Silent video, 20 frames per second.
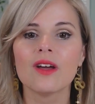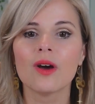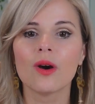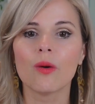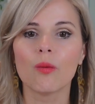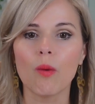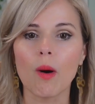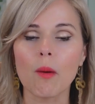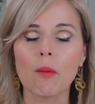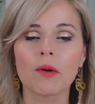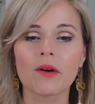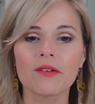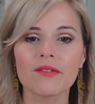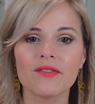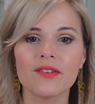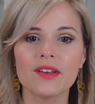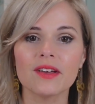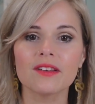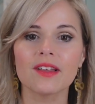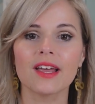what we're
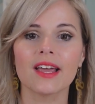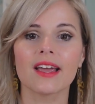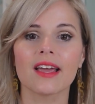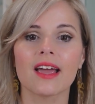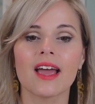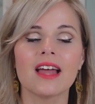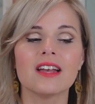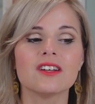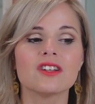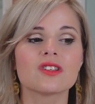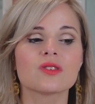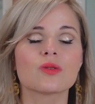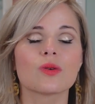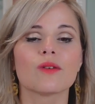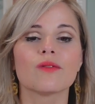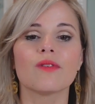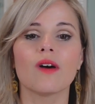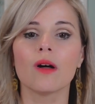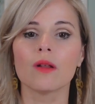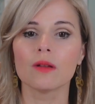feeling and just
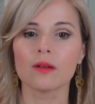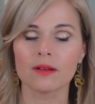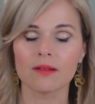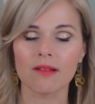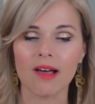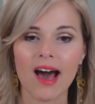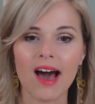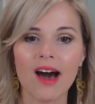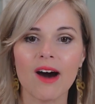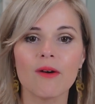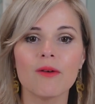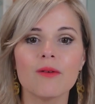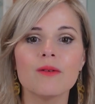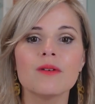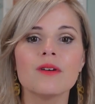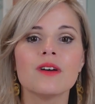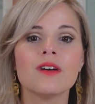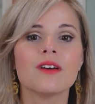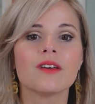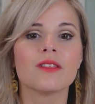sort of allow
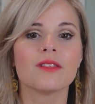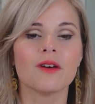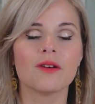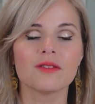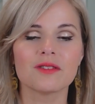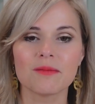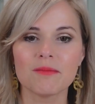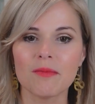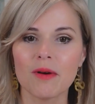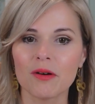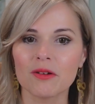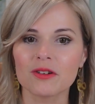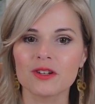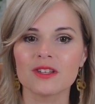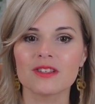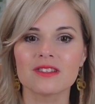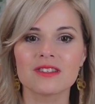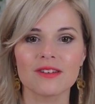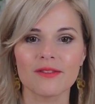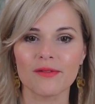those
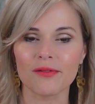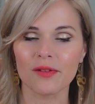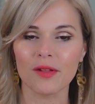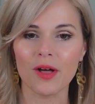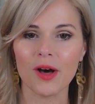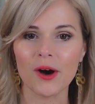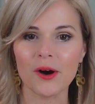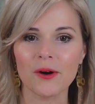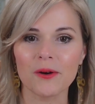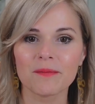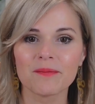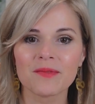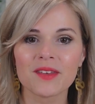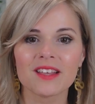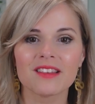emotions to flow.